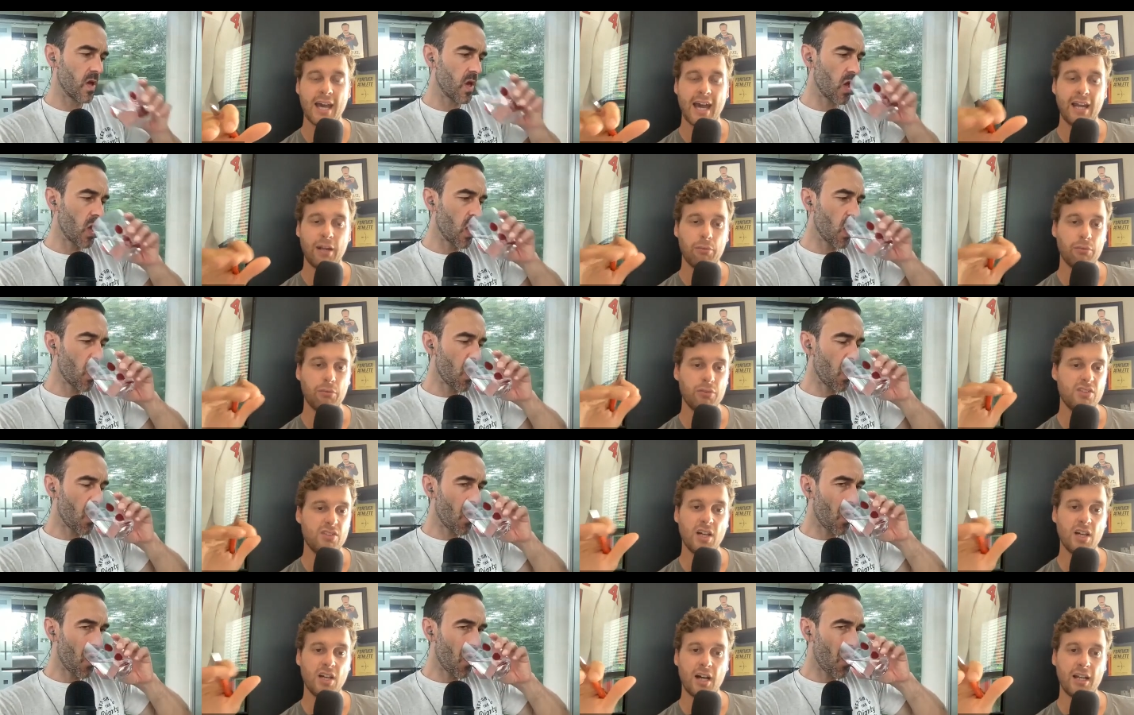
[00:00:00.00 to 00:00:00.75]
Speaker 1: And it
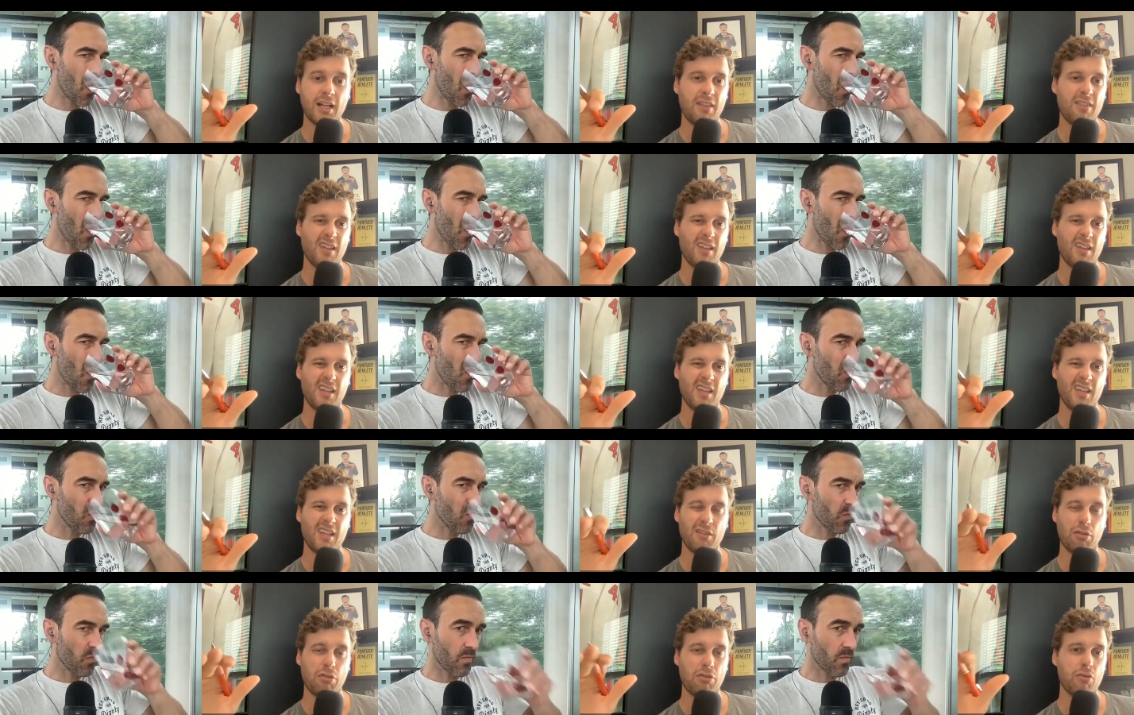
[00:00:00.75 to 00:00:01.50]
was done, I
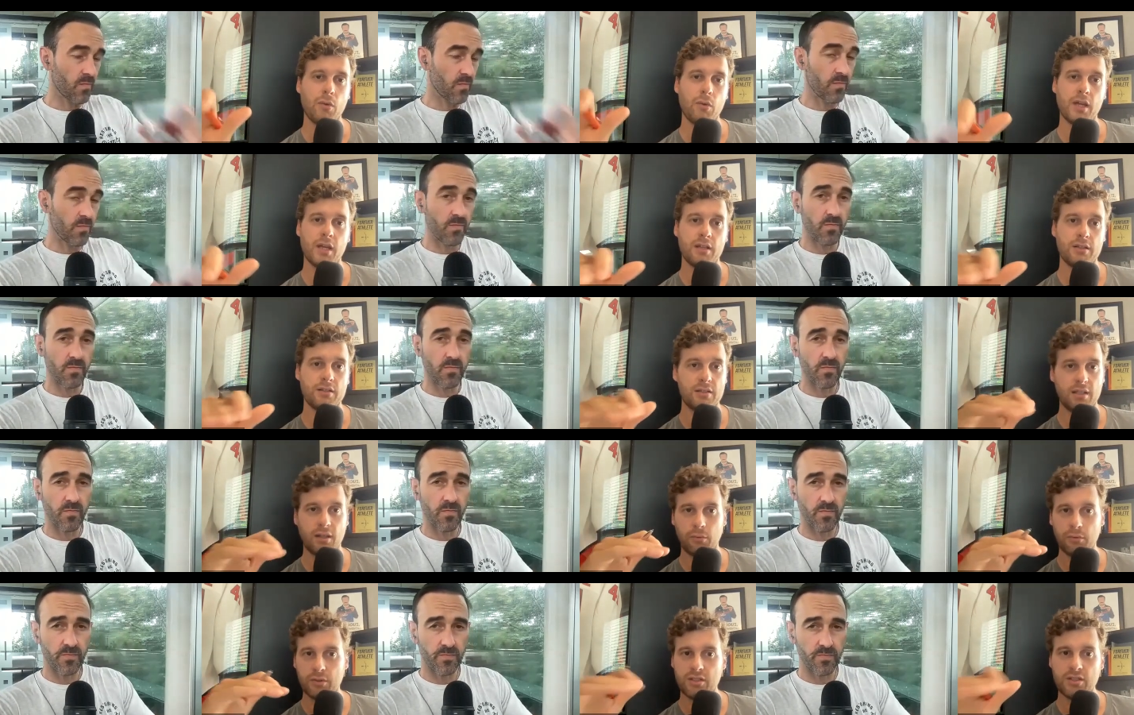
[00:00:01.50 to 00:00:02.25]
think, in three
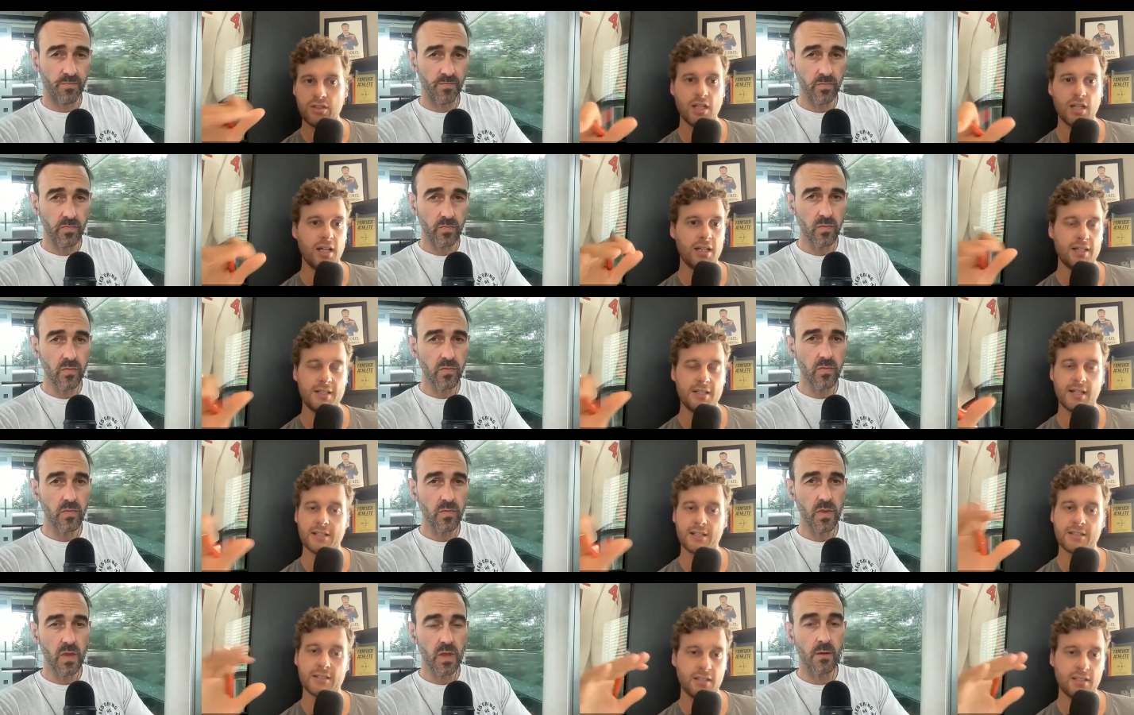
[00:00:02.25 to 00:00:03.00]
weeks. It was done,
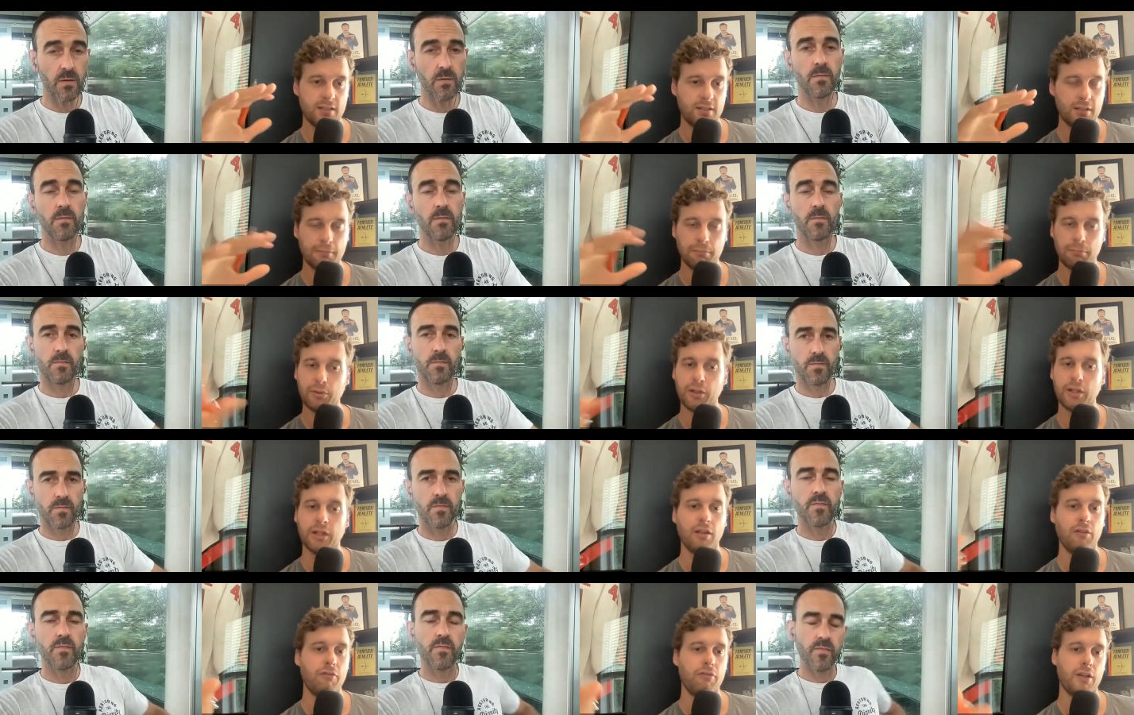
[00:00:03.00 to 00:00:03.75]
dusted,
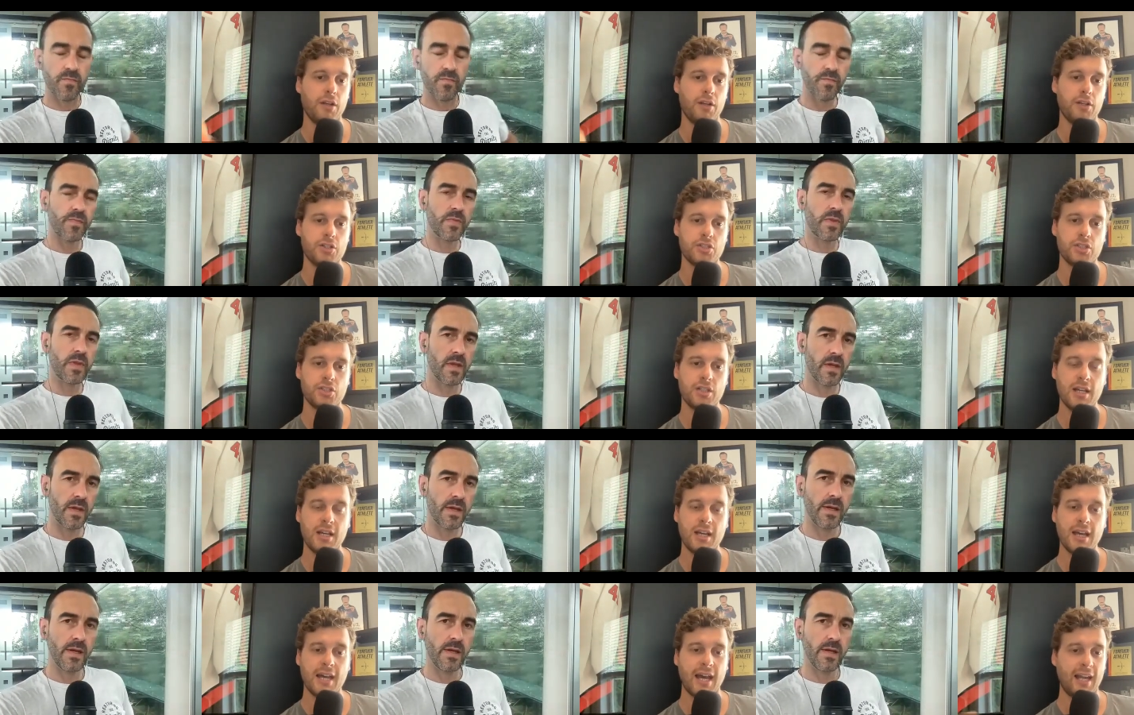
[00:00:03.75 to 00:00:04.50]
completely finished.
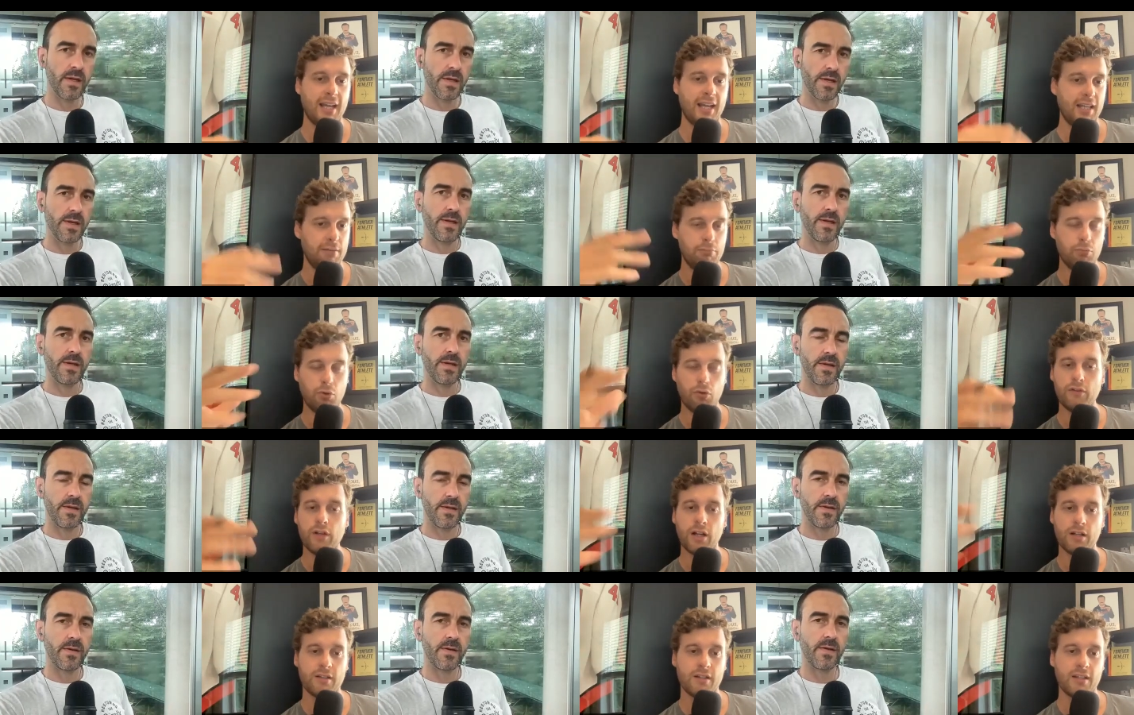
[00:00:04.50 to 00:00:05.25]
And he had moved
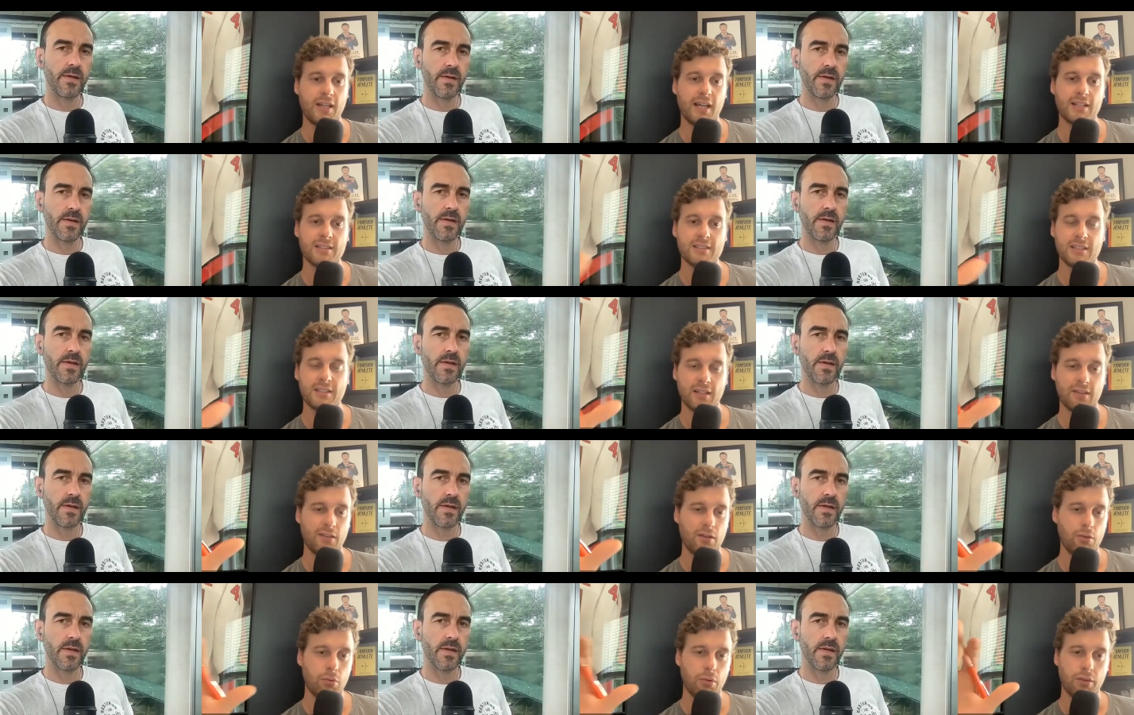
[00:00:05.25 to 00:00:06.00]
on to the next thing.
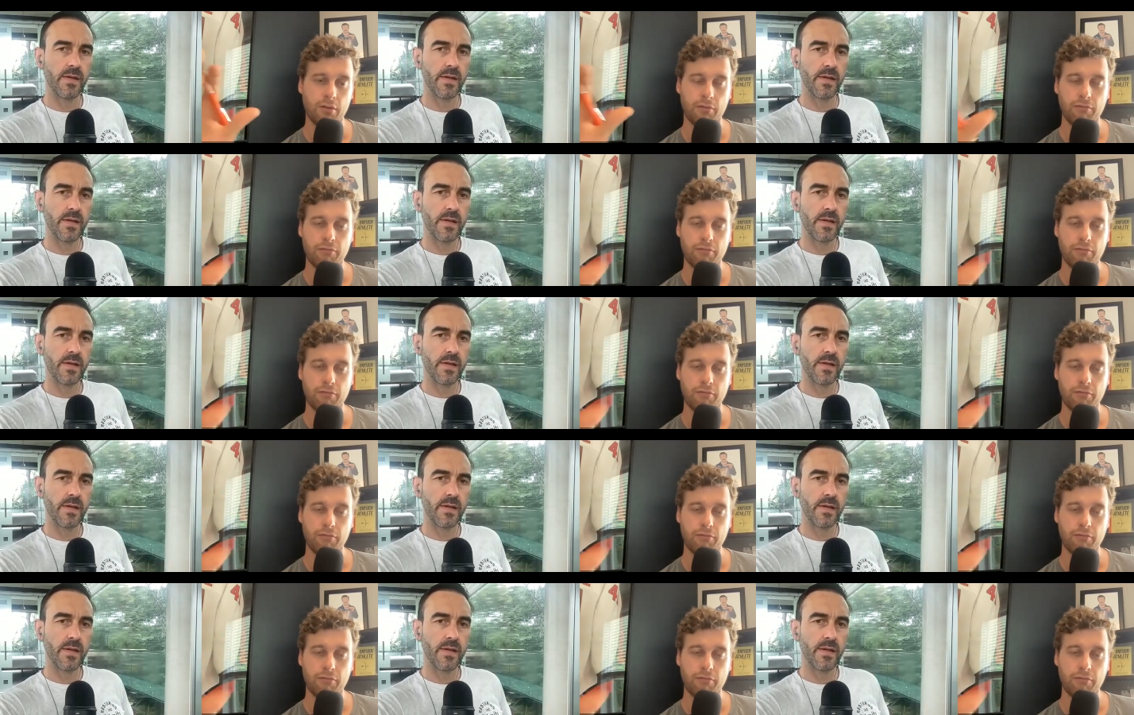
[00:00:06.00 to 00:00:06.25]
And they're with a